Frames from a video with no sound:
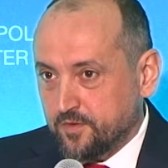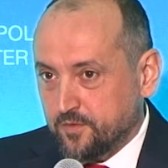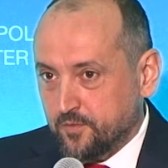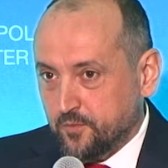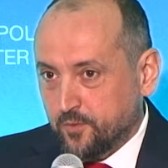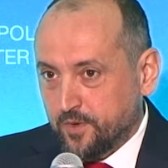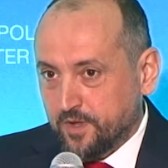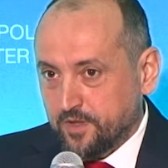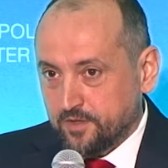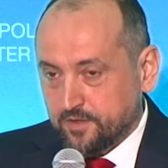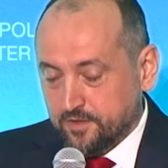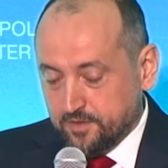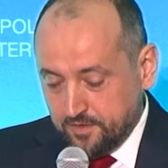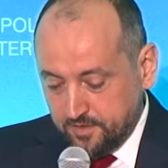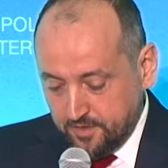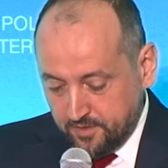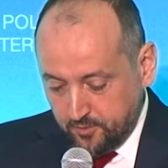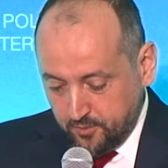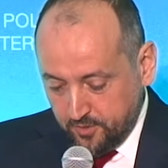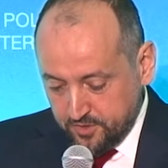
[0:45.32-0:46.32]
Well,
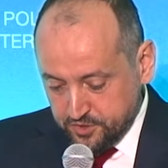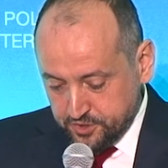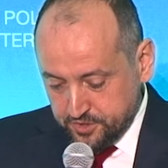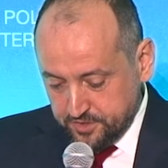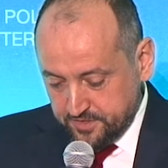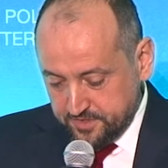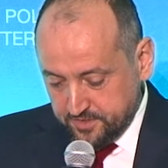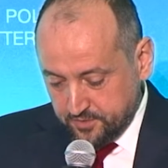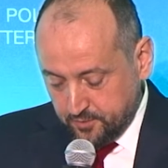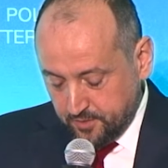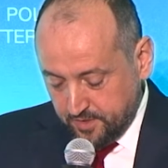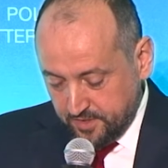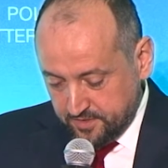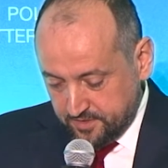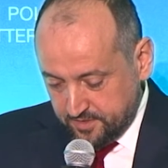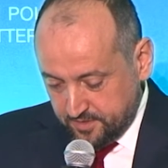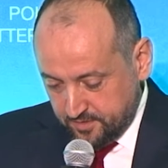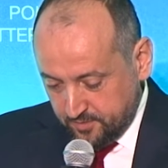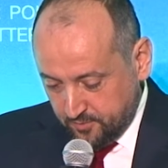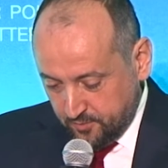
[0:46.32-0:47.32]
the question is
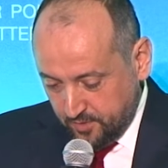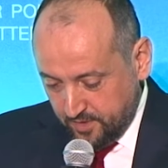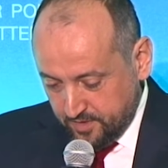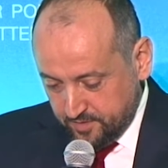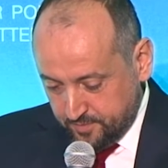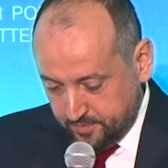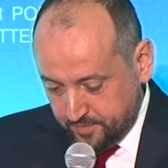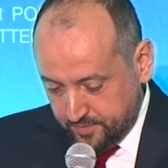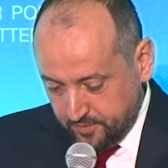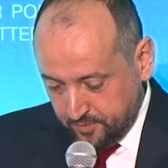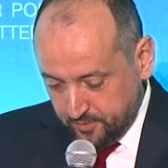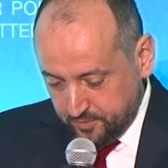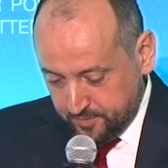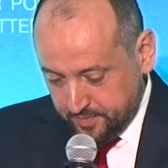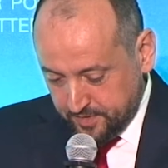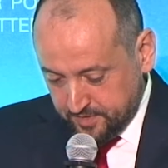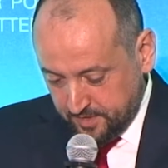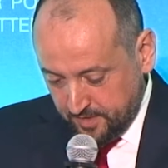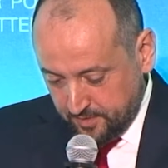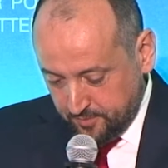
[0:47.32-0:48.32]
quite broad,
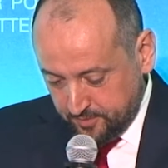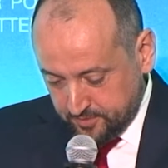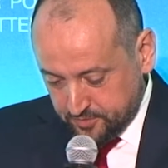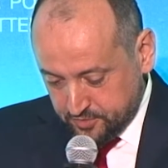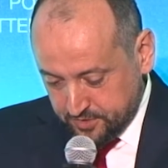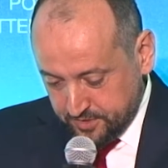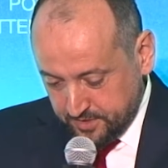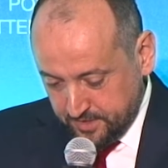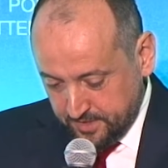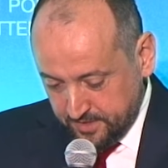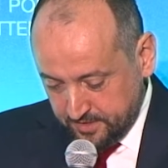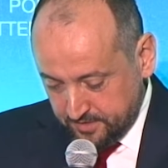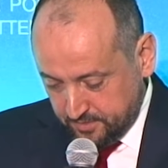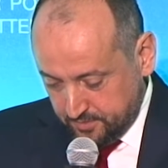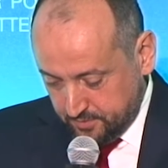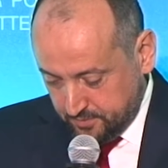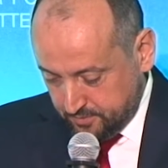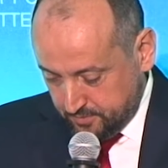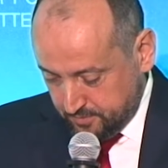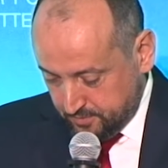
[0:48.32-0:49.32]
but I will try
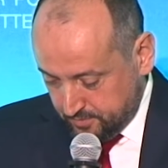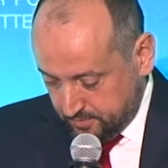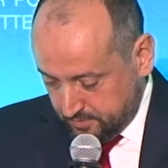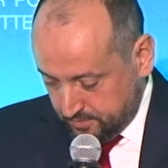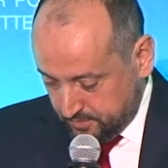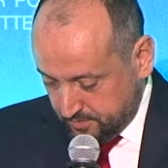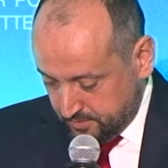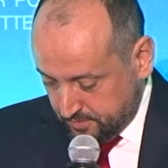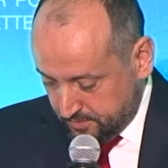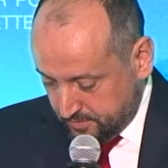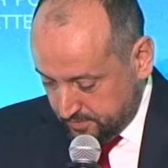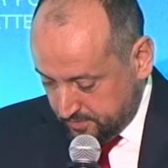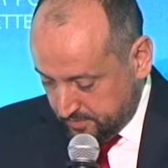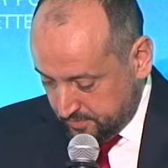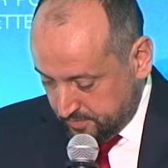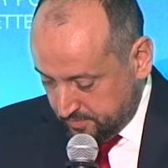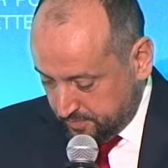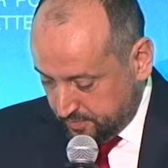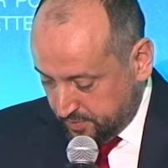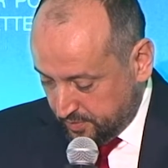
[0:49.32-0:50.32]

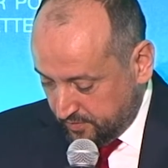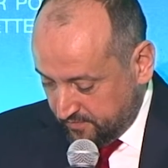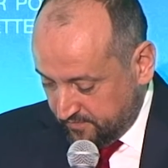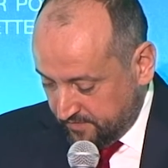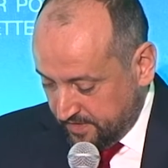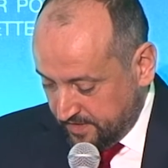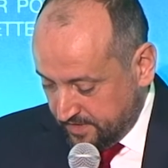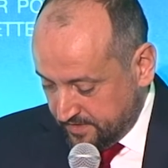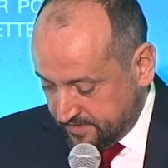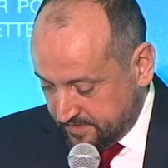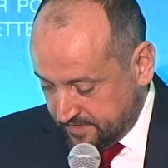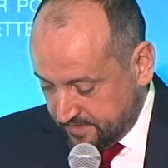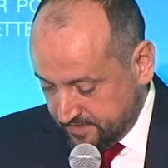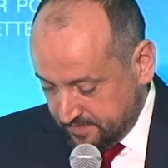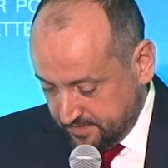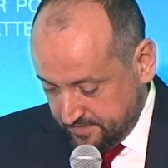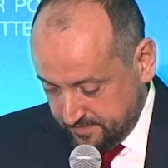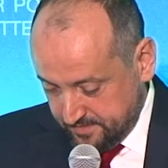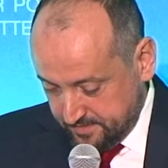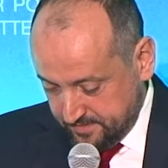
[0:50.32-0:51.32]
to provide
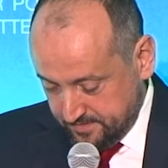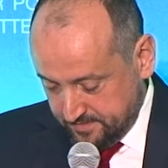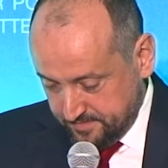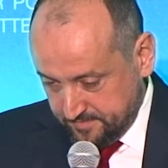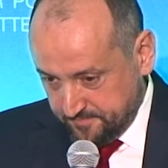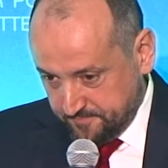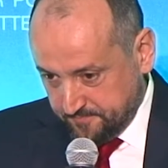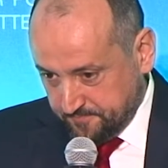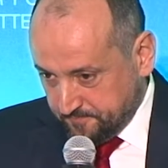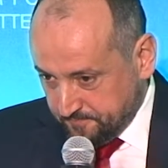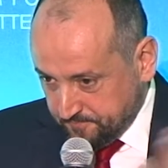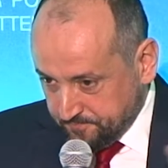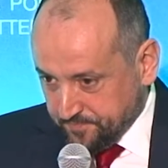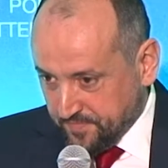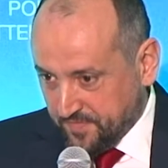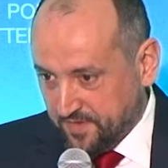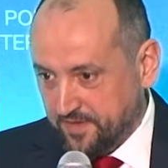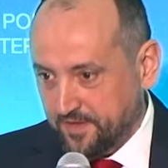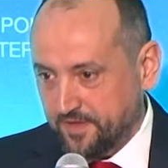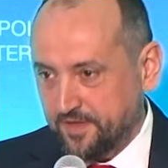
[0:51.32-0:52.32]

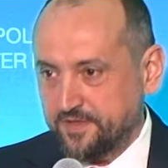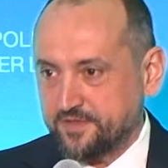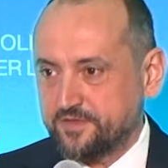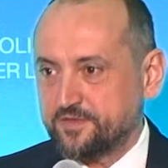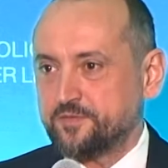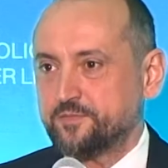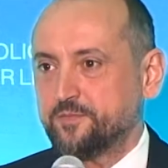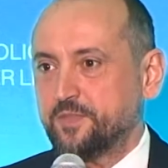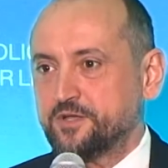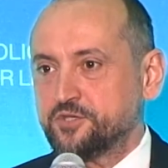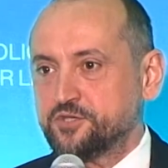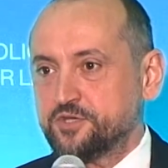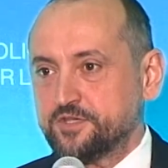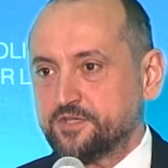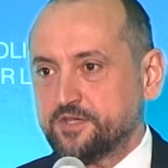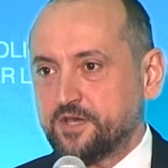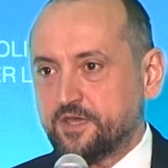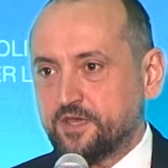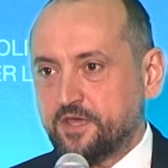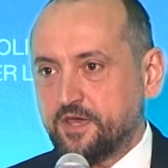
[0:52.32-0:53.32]
as much
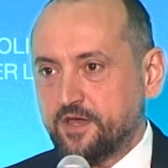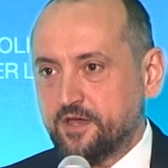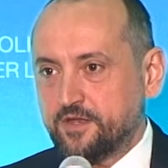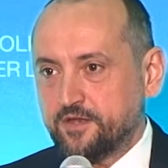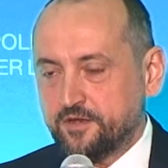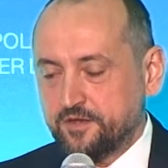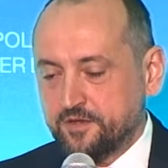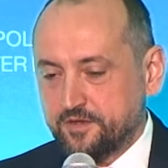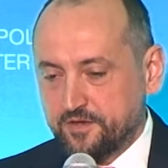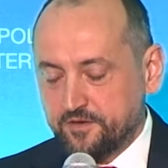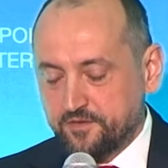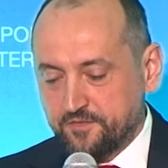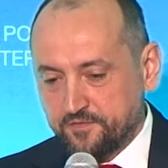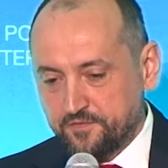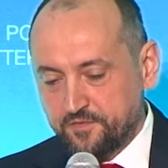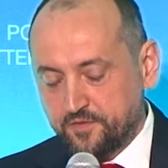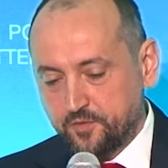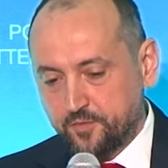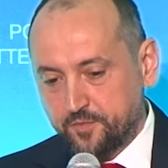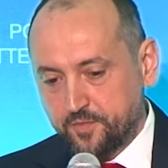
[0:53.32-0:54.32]
as I can in a
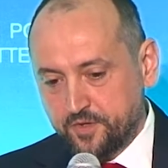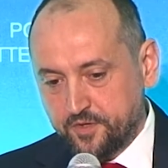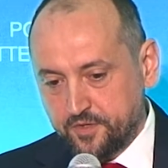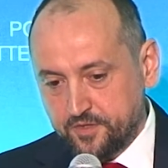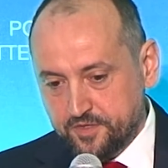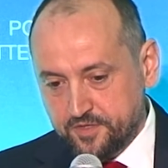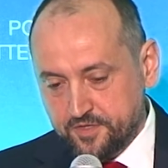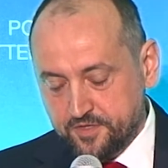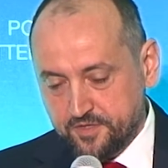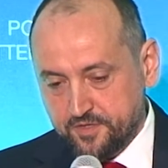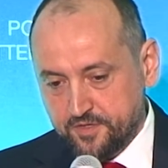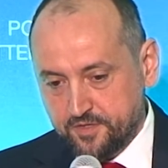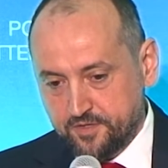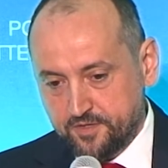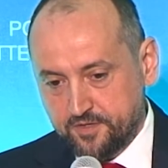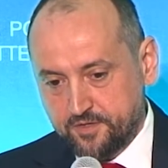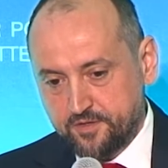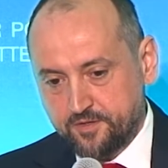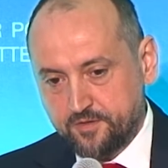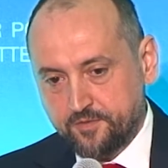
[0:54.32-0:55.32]
few minutes
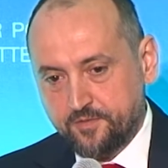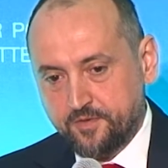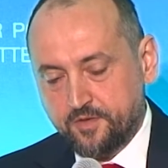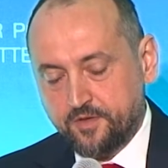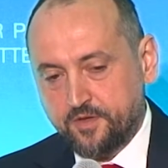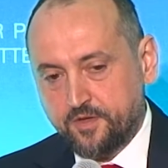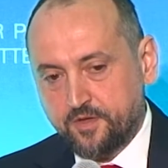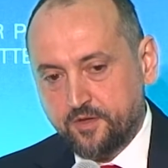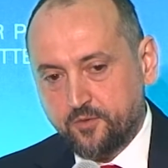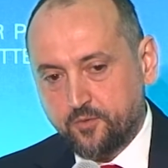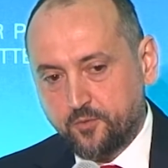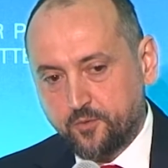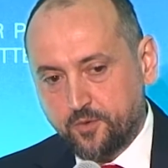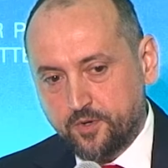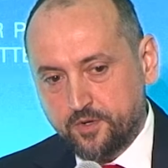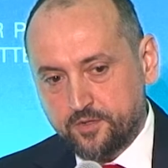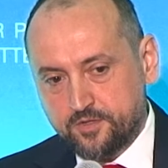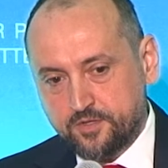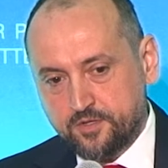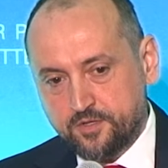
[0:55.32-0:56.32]

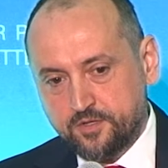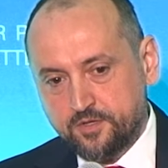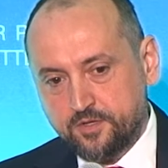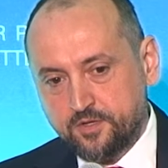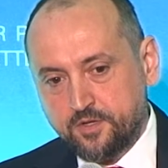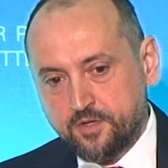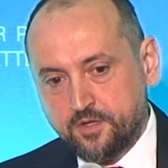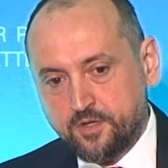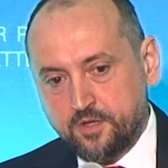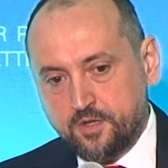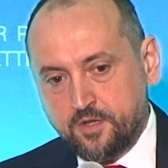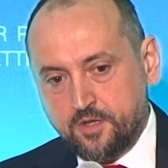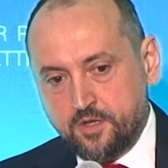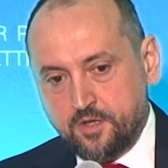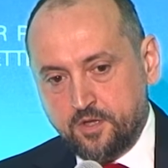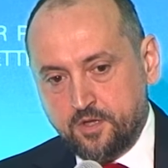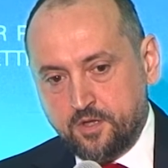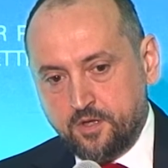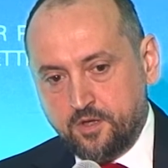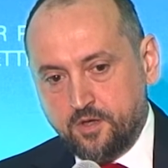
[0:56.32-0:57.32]
what
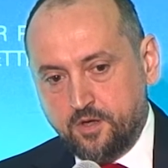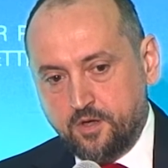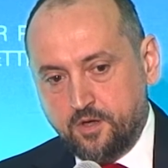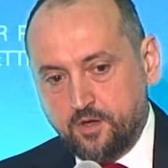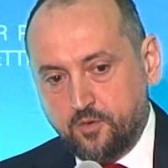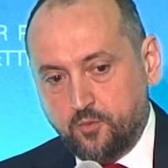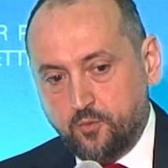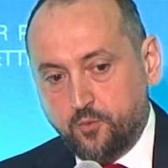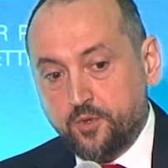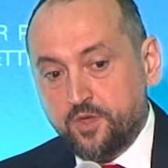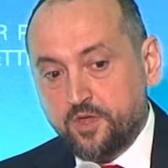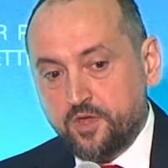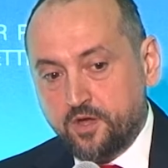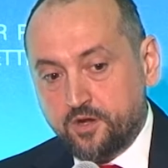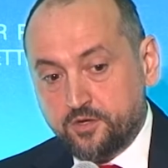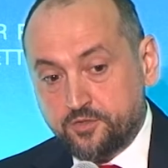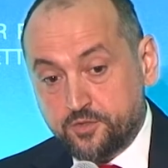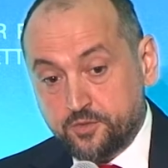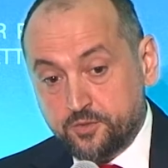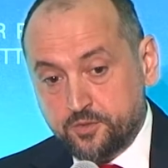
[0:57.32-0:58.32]
we
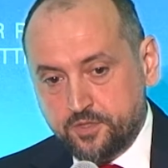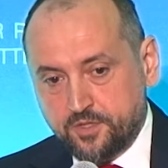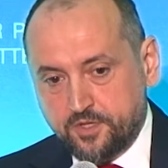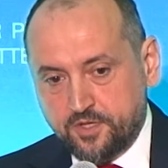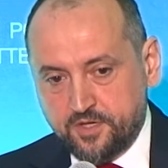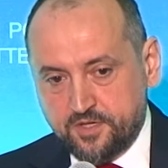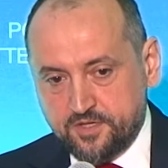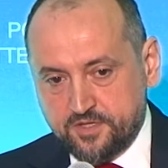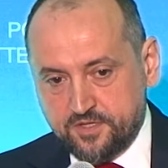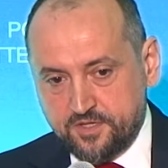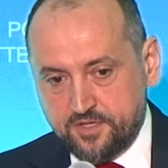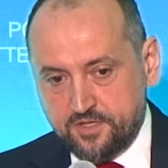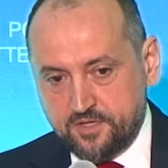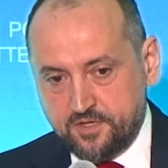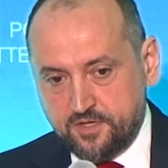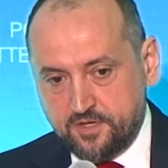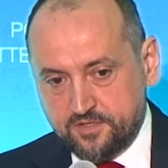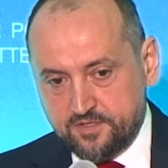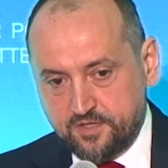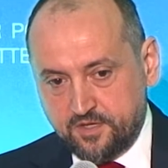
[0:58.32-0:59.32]
are doing as
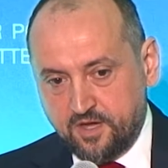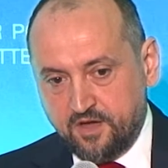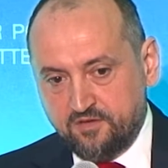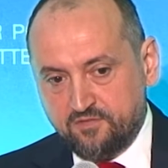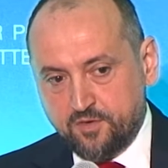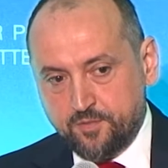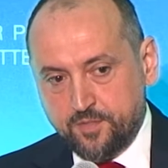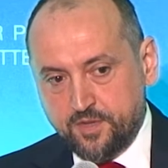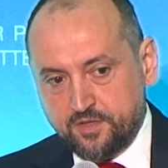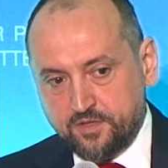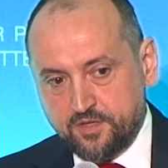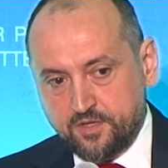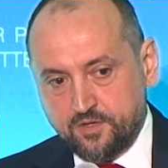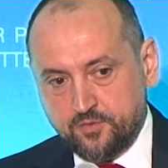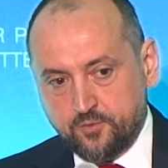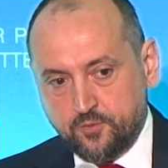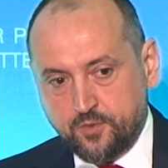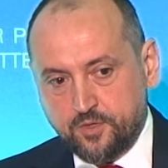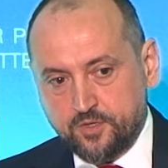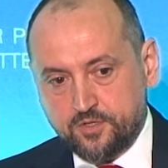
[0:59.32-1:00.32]
a government
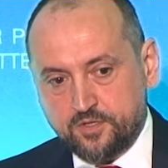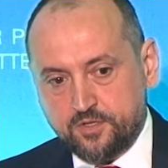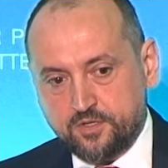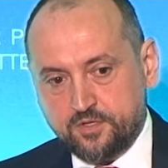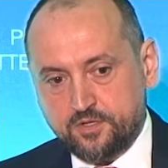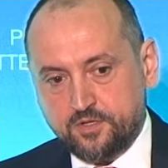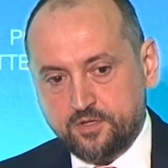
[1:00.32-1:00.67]
and what